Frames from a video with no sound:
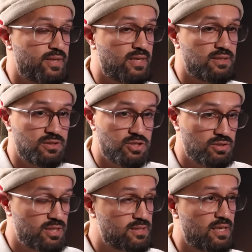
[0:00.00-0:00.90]
That do
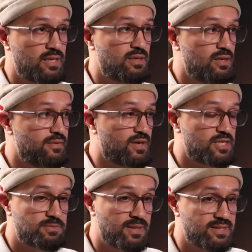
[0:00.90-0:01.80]
you think that if
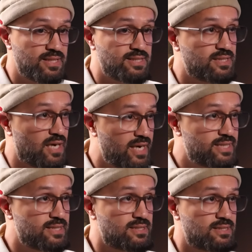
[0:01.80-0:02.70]
Allah subhanahu wa ta'ala's
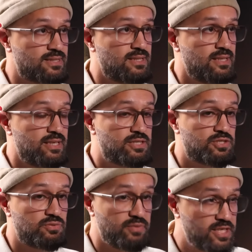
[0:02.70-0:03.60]
guidance is
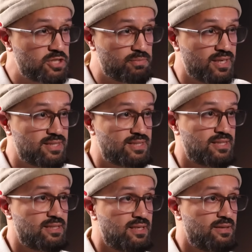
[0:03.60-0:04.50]
to reach a
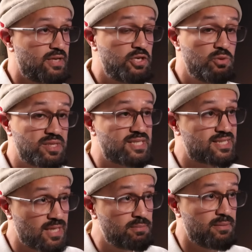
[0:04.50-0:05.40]
person, that you are the
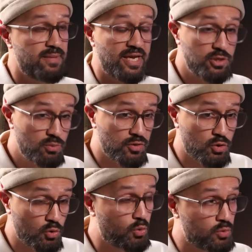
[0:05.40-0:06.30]
sabab, that you are
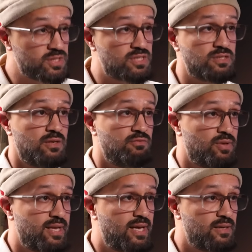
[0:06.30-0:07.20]
the cause
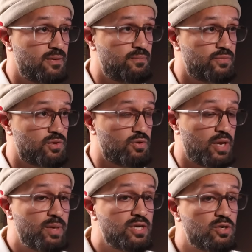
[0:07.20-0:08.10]
for that? Or
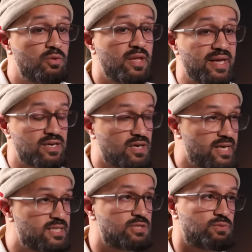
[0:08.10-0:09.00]
that we know that that
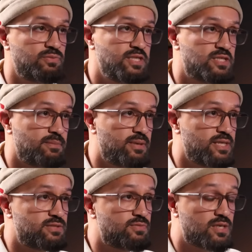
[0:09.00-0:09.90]
guidance will reach that
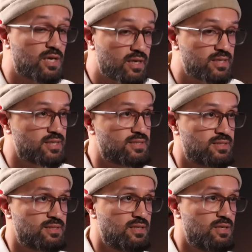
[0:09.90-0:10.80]
person
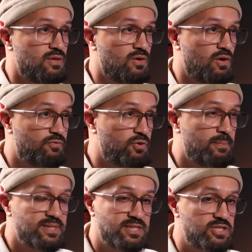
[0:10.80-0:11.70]
regardless of
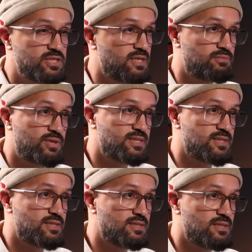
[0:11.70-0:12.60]
your position and
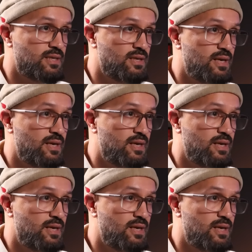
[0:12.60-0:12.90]
presence?